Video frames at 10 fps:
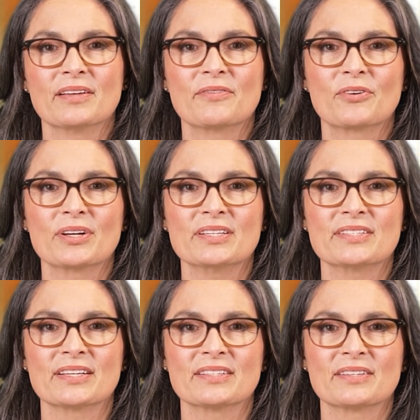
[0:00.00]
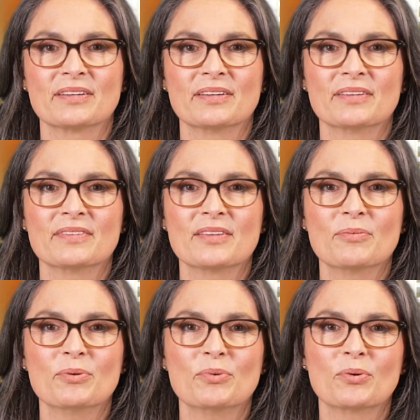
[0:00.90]
For instance,
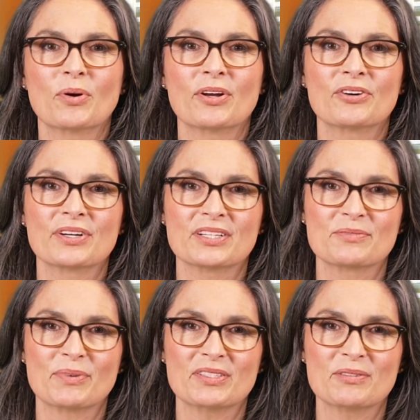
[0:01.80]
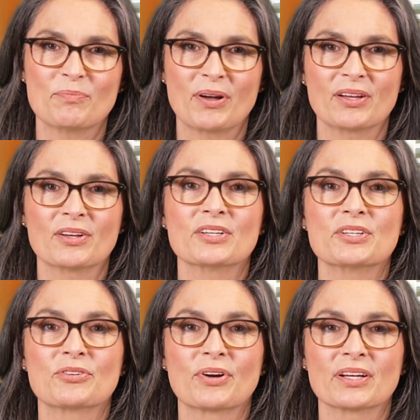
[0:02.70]
someone requiring expensive
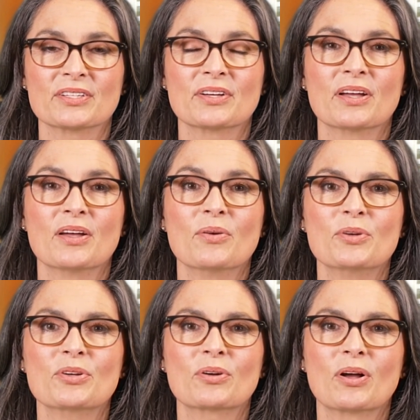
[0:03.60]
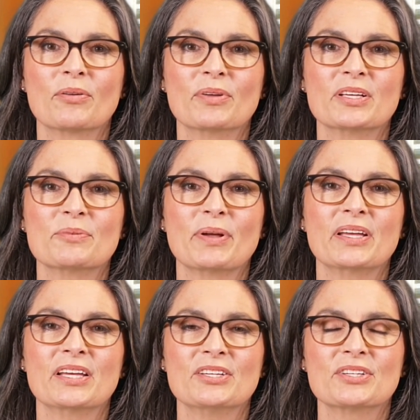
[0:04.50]
biologic drugs, which are complex
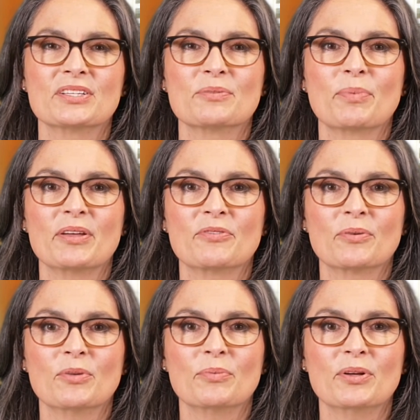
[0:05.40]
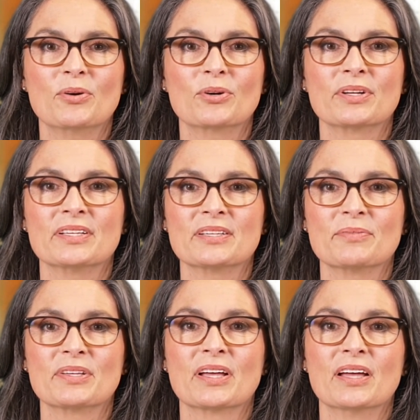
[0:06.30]
medications made from living
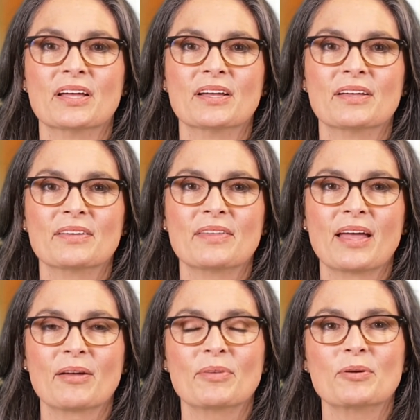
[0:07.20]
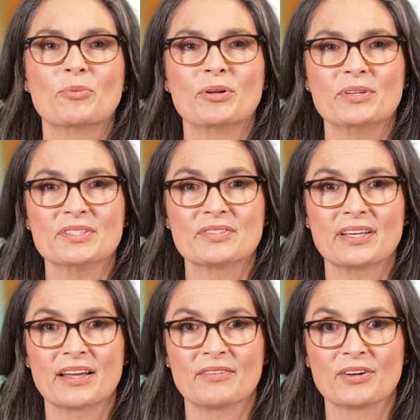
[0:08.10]
organisms, that might
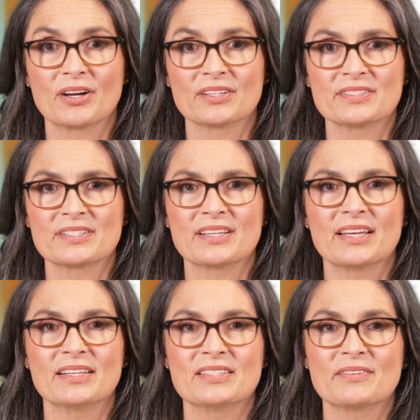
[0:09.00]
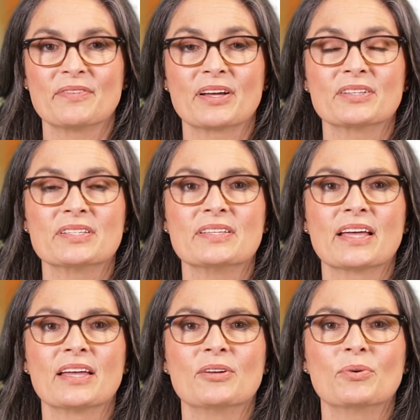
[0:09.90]
previously have cost tens of thousands
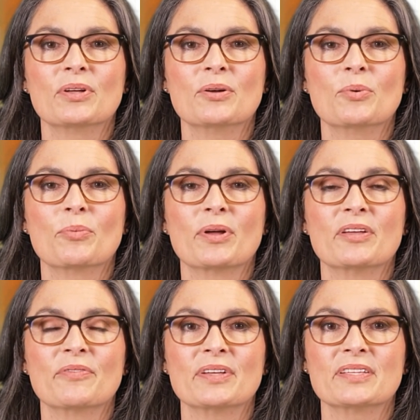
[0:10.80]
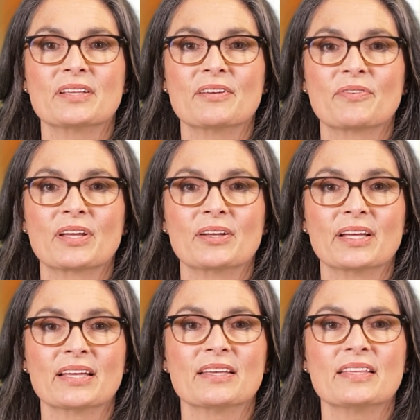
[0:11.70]
annually, will benefit
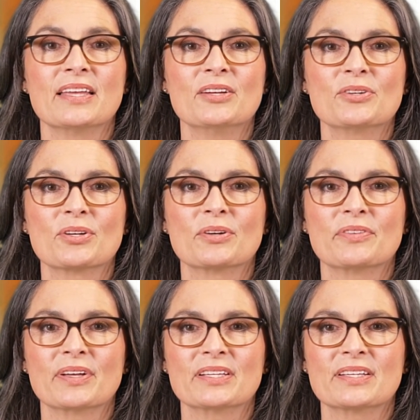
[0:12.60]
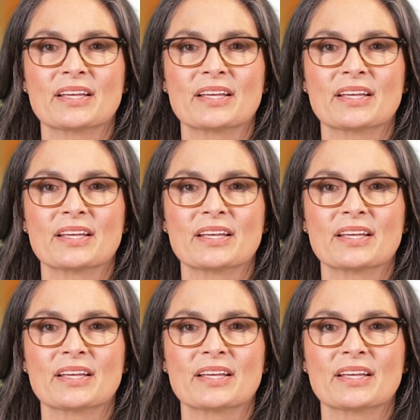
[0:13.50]
significantly. Seniors on fixed